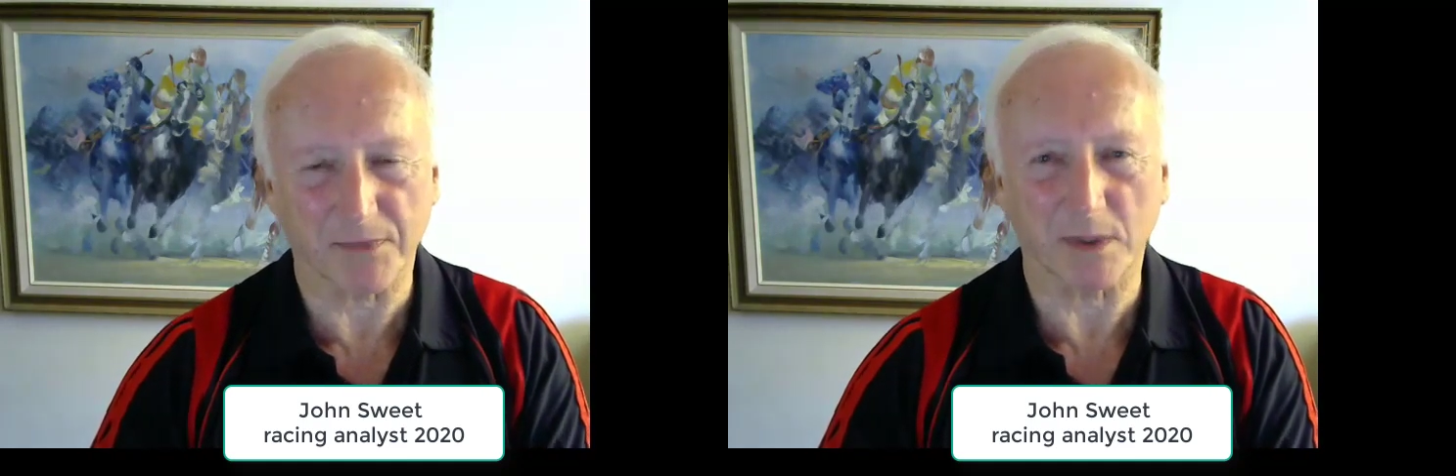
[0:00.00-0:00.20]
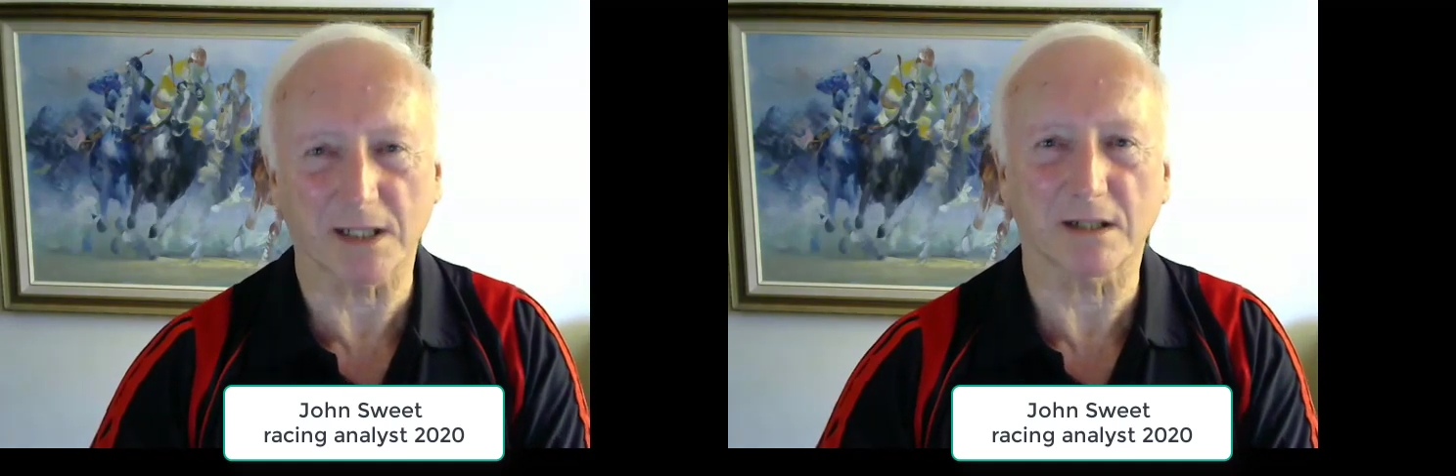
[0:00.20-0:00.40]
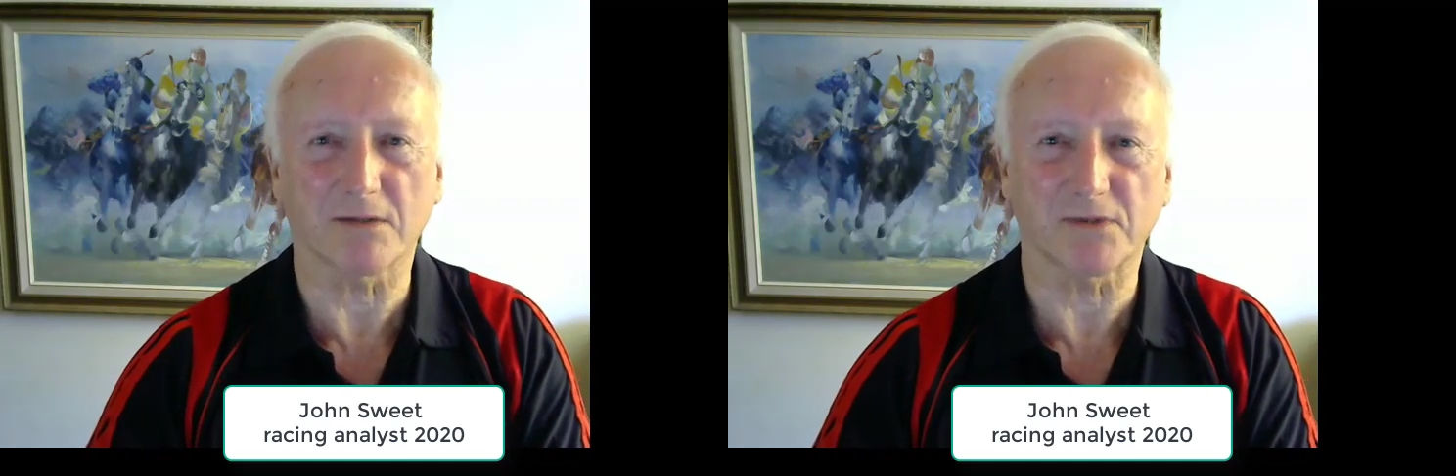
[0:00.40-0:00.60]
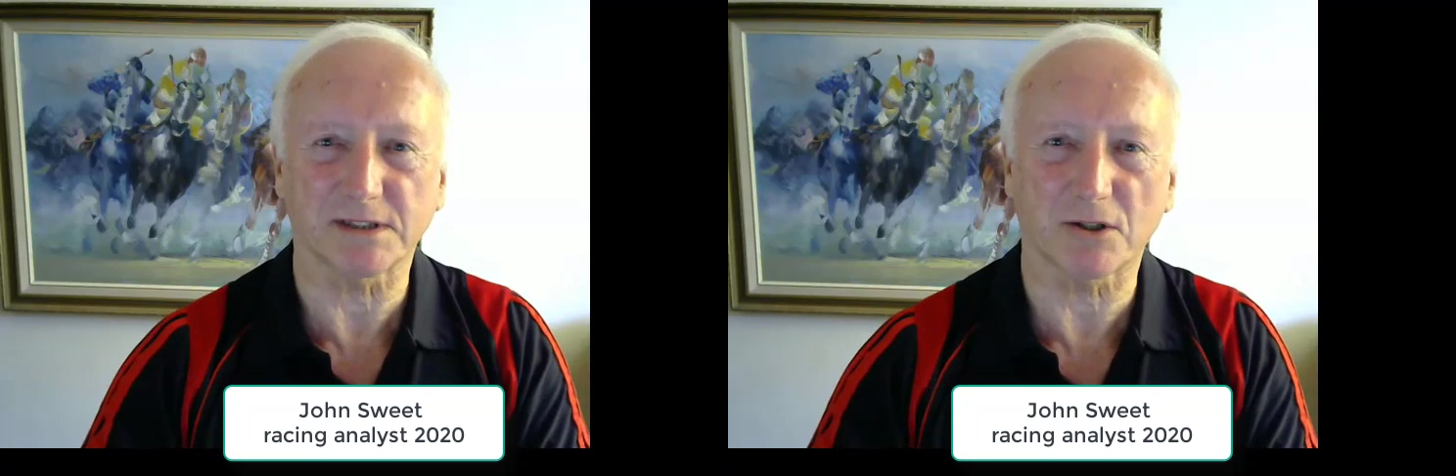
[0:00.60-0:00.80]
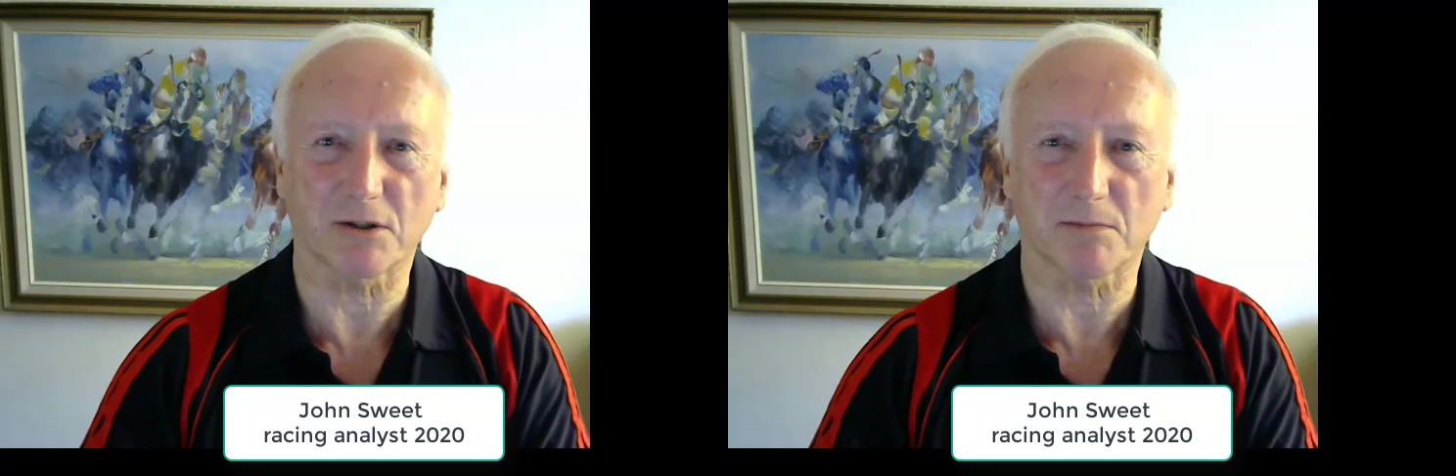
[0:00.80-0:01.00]
We had a
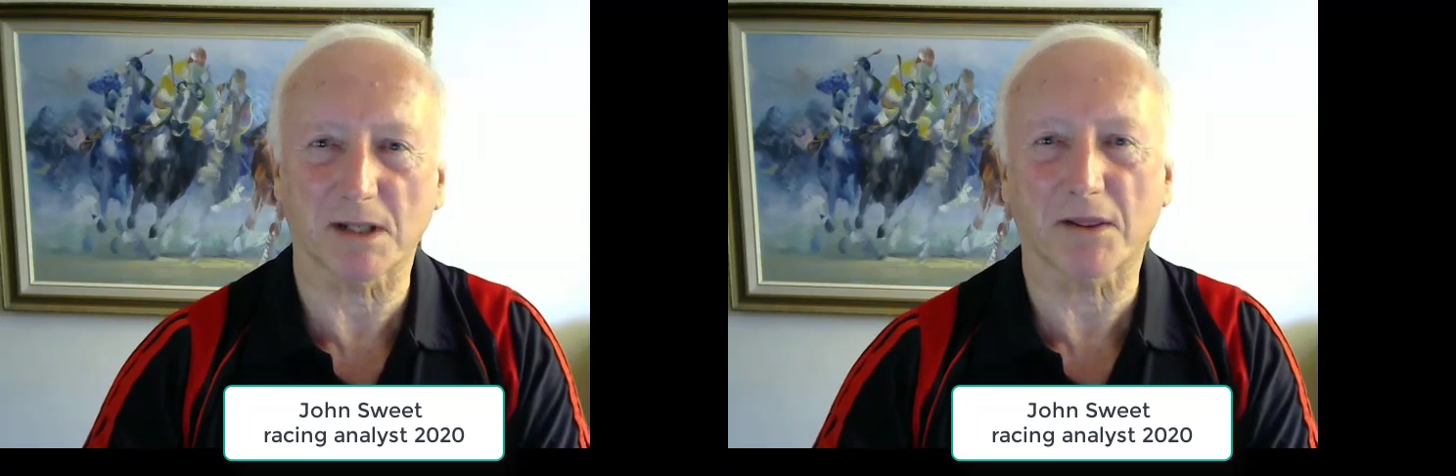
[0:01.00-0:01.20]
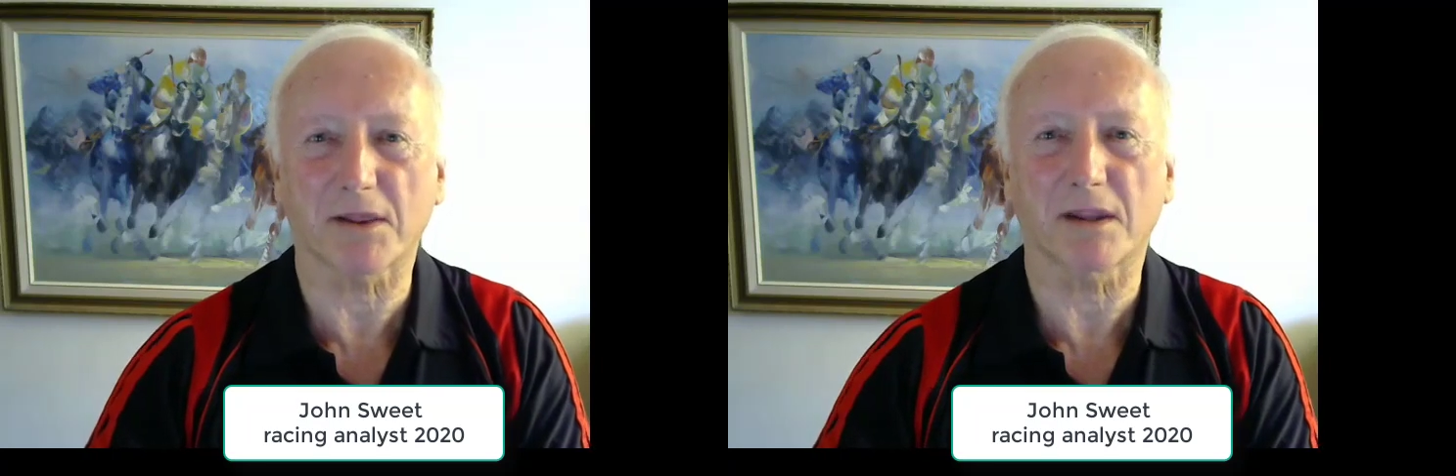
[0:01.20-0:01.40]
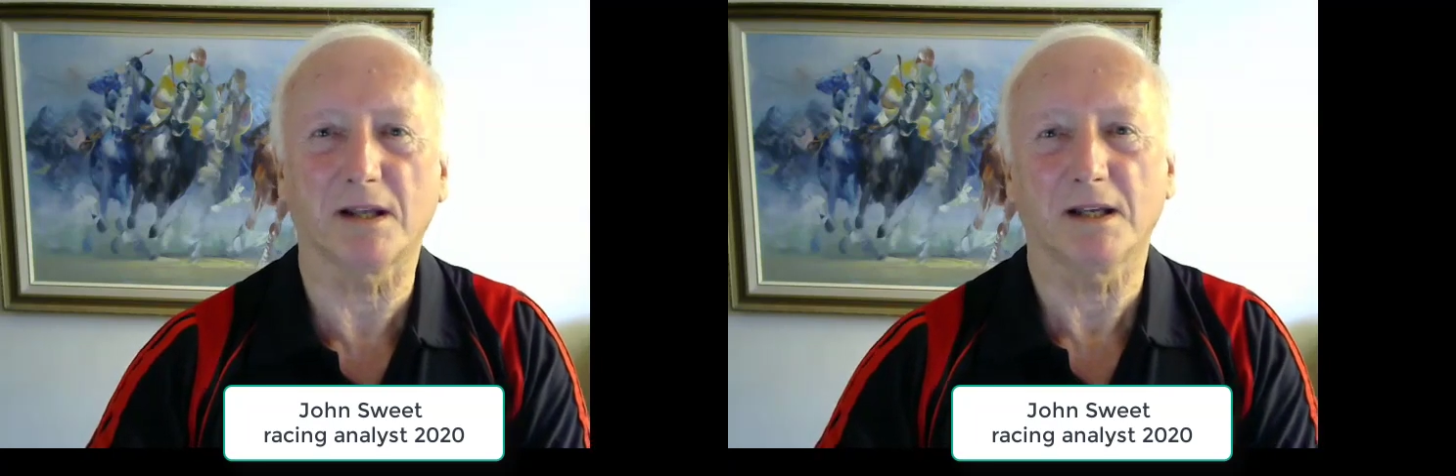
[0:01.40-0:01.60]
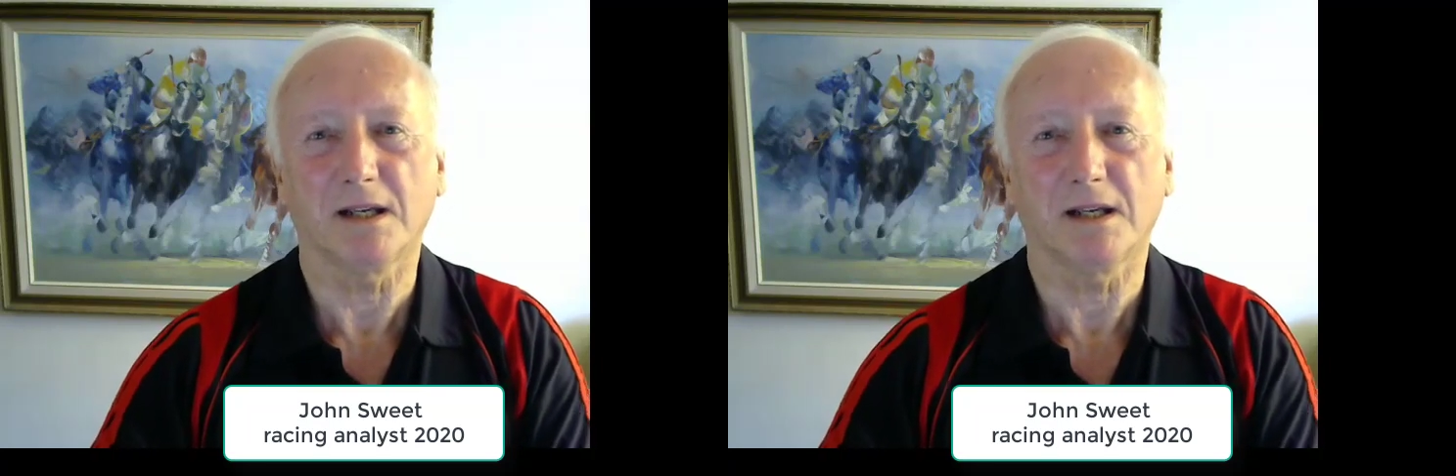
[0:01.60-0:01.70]
very good month